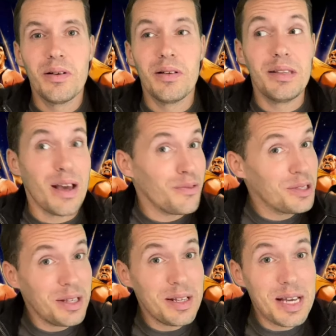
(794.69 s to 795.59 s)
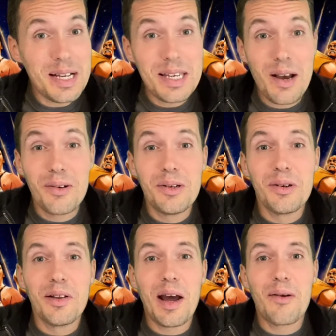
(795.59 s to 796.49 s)
The devil's in the detail in all
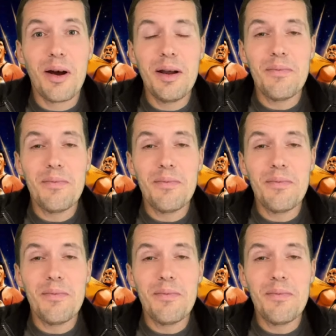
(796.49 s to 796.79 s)
of that, right?